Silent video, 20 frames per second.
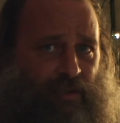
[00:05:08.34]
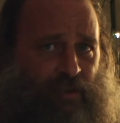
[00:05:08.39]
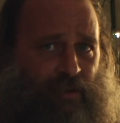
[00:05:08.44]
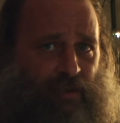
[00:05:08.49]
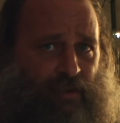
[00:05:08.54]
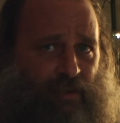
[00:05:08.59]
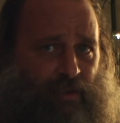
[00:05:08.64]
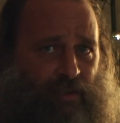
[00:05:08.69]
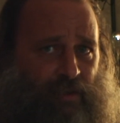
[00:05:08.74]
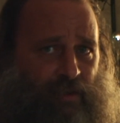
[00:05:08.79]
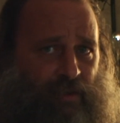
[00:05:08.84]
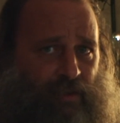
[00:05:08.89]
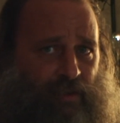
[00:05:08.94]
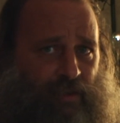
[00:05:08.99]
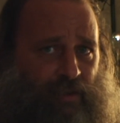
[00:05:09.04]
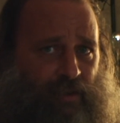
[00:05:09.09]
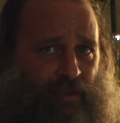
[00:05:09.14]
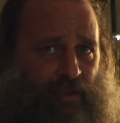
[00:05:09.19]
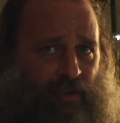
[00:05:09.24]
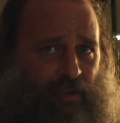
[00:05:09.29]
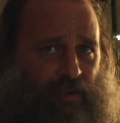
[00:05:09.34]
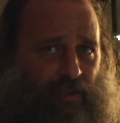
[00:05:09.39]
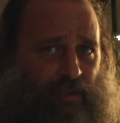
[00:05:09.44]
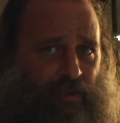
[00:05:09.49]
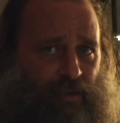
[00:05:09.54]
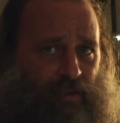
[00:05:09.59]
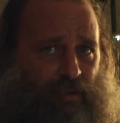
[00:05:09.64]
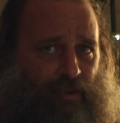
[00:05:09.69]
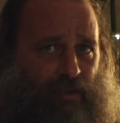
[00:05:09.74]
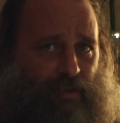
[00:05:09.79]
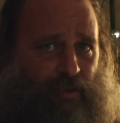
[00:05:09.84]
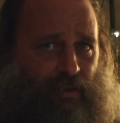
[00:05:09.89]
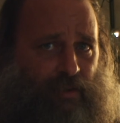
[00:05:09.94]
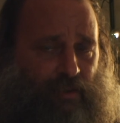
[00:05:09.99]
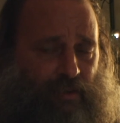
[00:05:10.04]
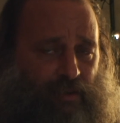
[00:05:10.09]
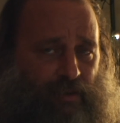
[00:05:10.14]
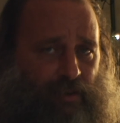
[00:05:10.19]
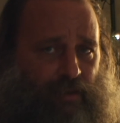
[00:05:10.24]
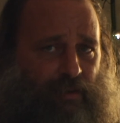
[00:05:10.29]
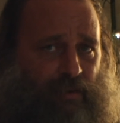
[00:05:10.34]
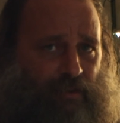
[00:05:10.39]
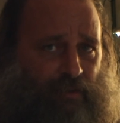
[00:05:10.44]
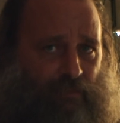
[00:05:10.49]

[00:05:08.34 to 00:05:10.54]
No one is speaking in this clip.